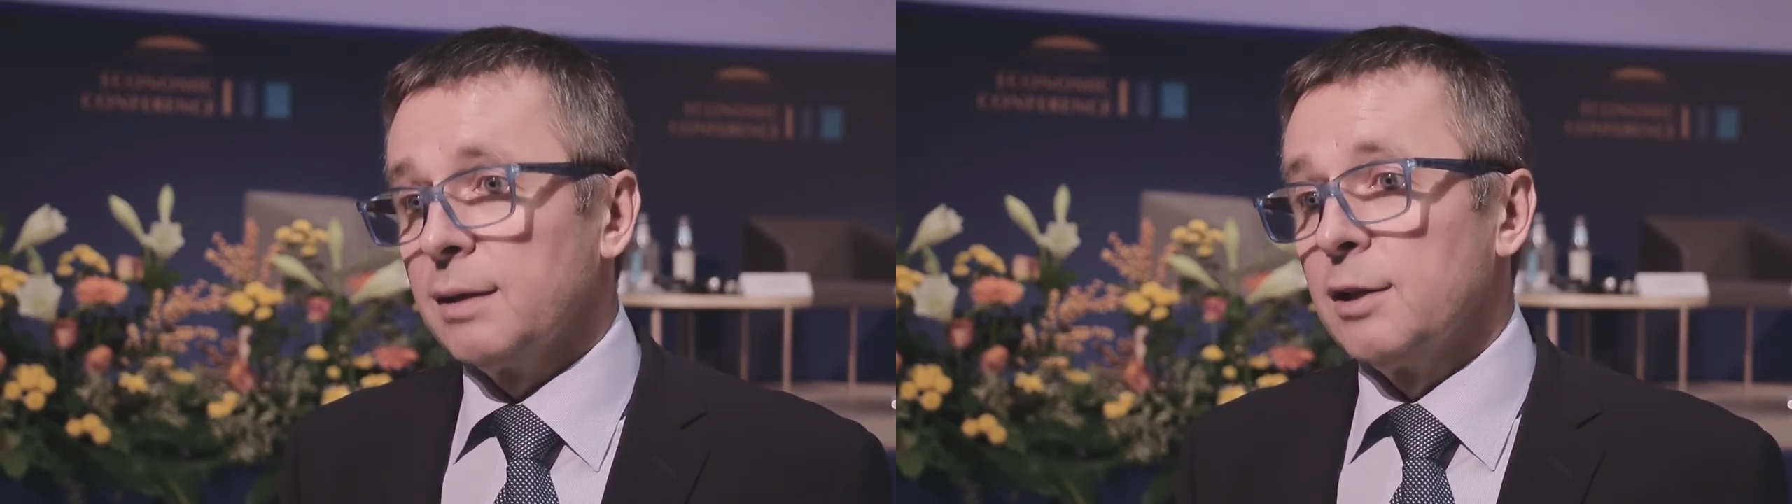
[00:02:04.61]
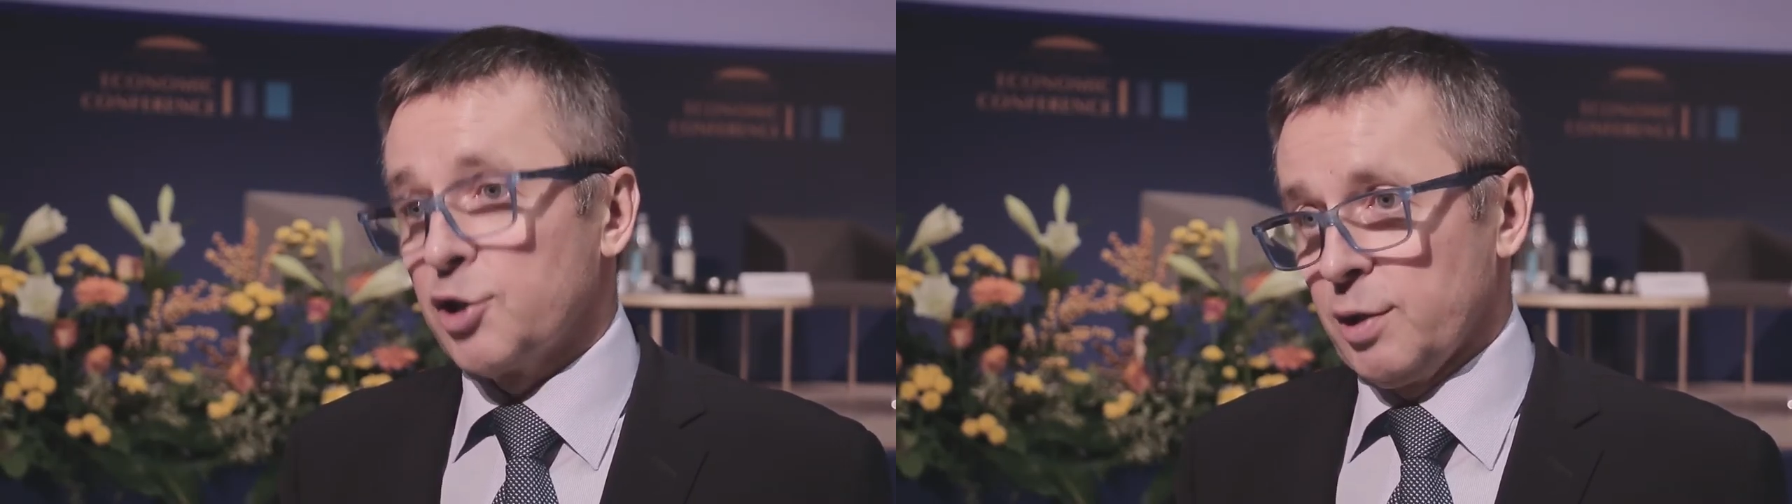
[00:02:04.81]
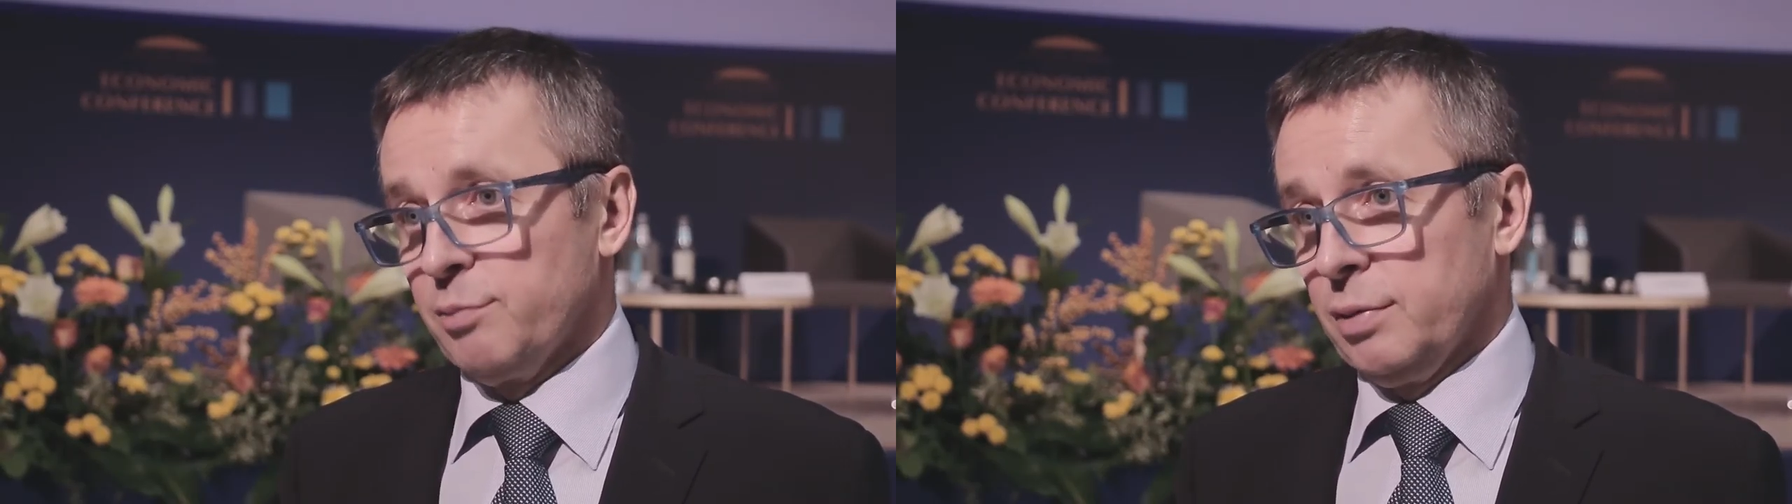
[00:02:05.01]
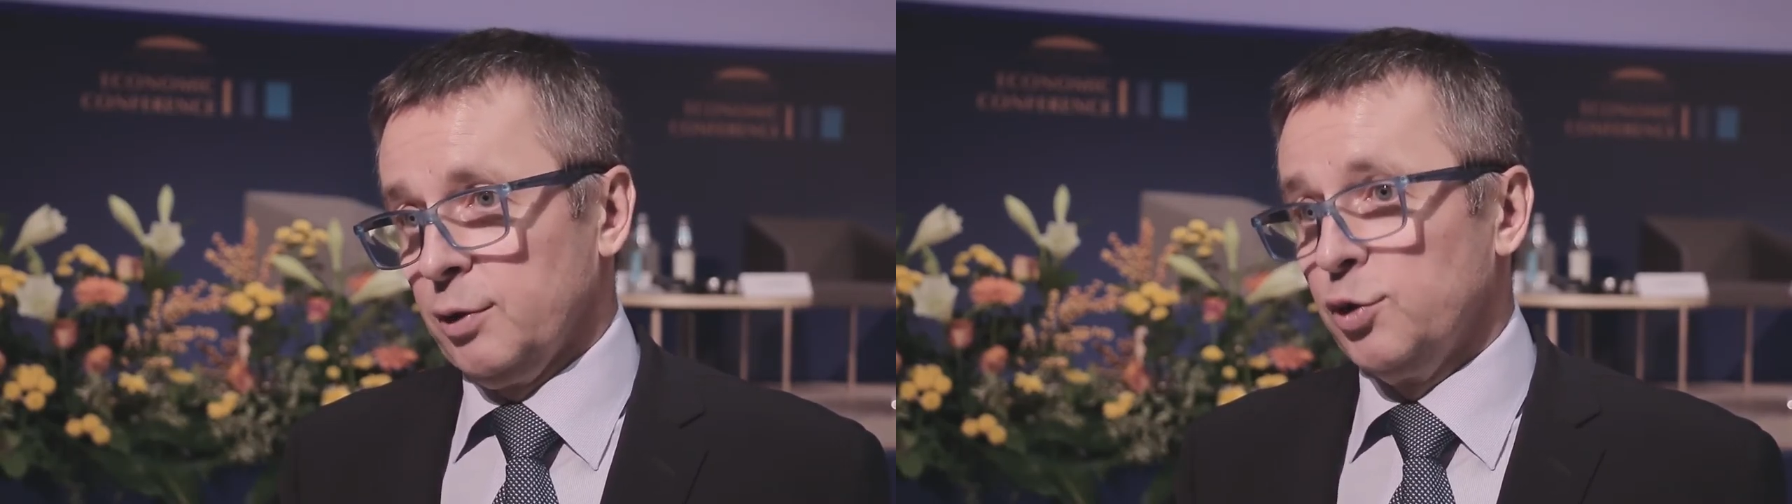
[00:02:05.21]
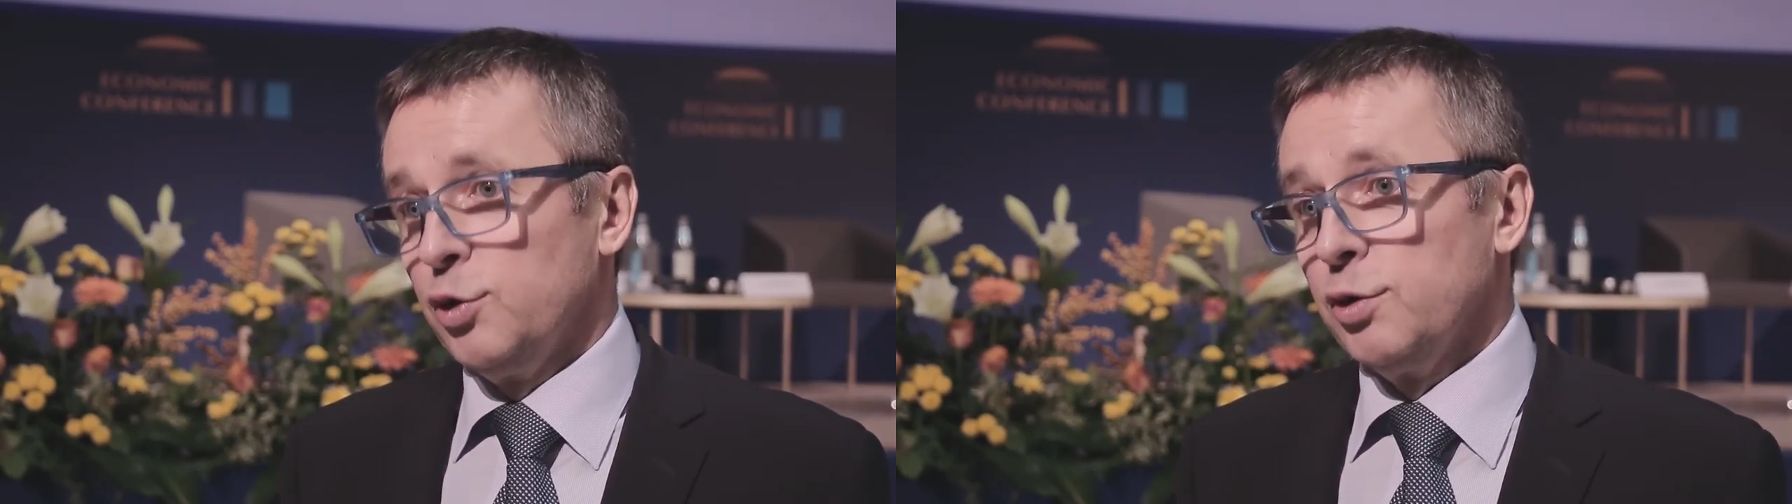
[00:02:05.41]
leadership
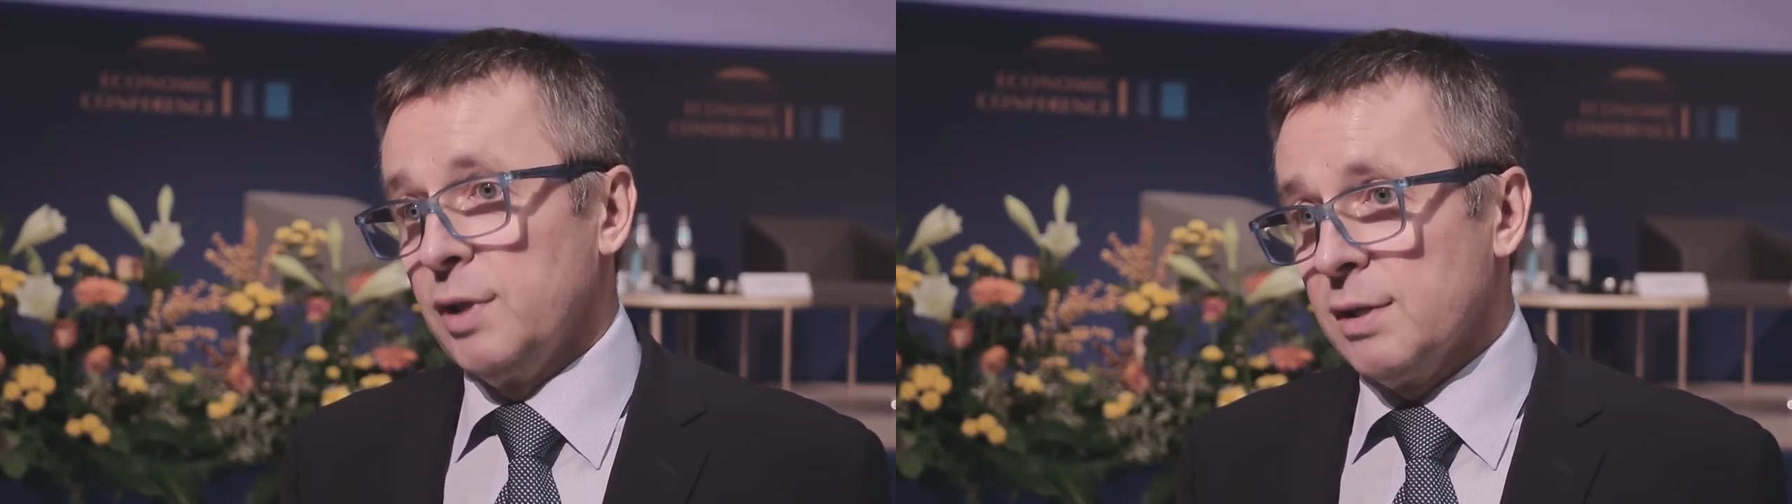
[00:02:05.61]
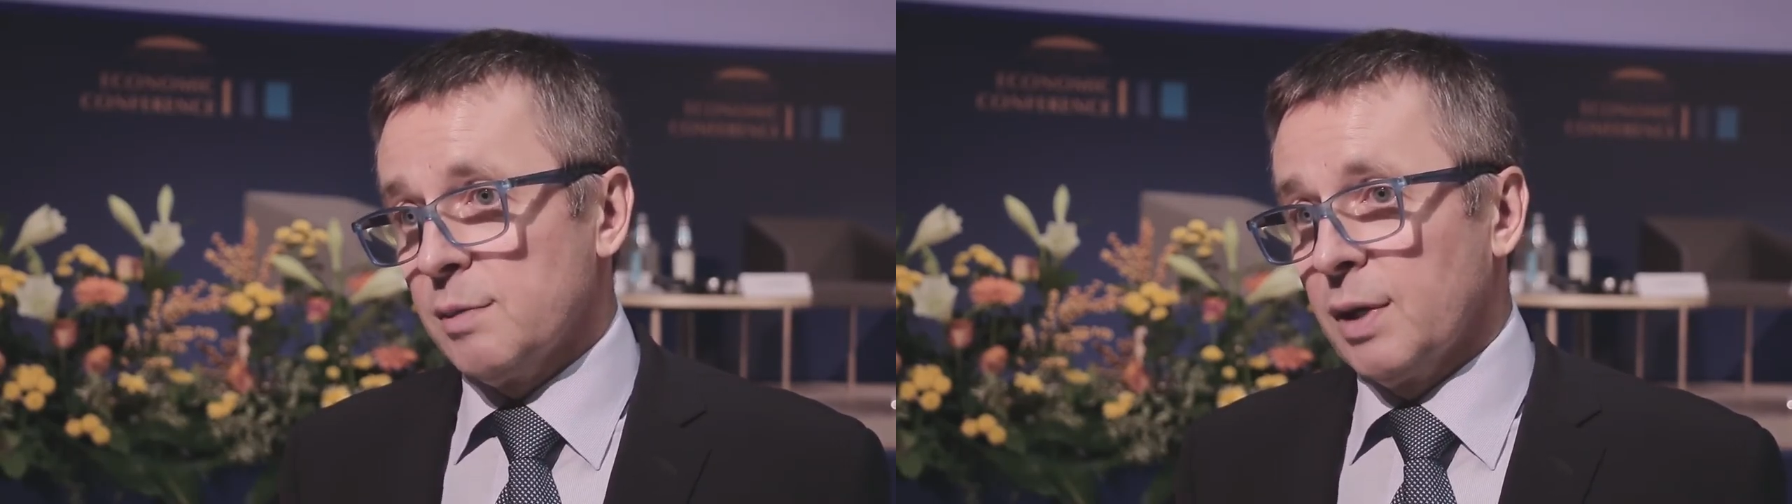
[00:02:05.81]
to do this,